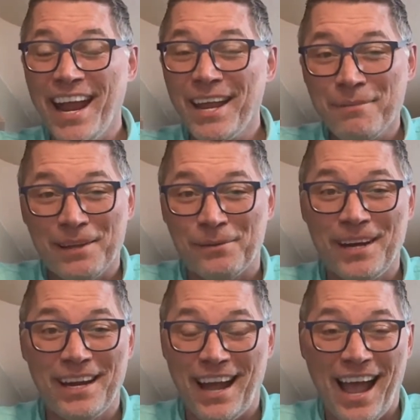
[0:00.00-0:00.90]
And by the
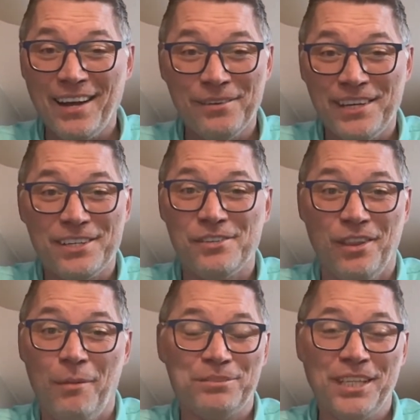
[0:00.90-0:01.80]
way, I don't need a
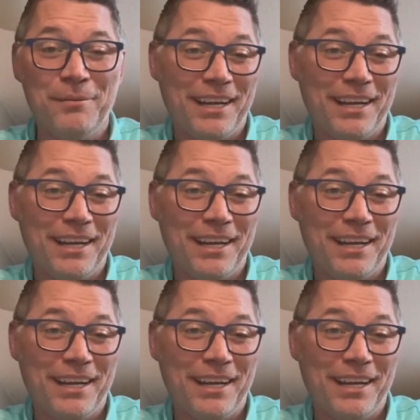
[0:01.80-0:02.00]
lump sum.